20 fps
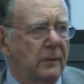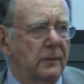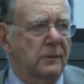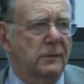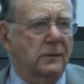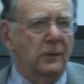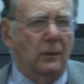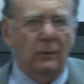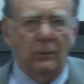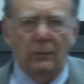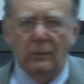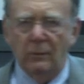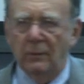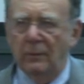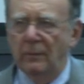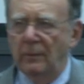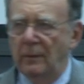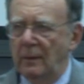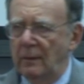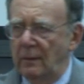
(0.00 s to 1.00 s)
So
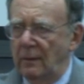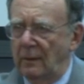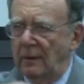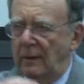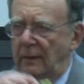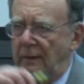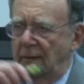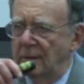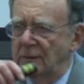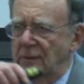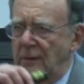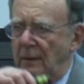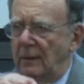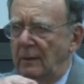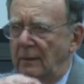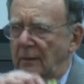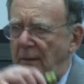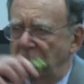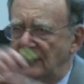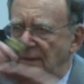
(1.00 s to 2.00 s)
in addition,
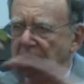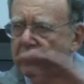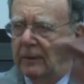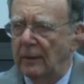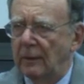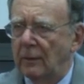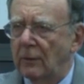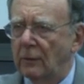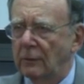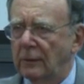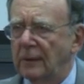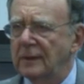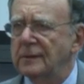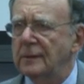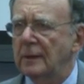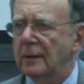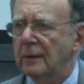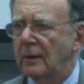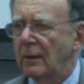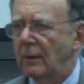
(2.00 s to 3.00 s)
and there's something
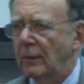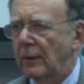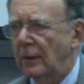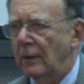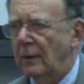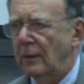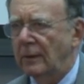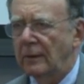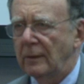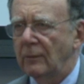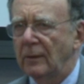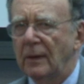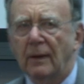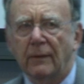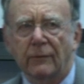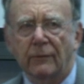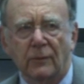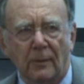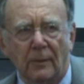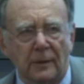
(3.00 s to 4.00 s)
holistic going on that we
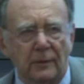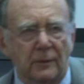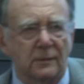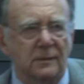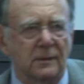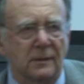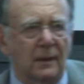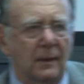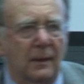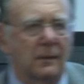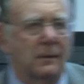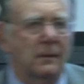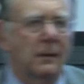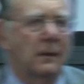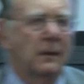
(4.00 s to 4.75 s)
have to understand.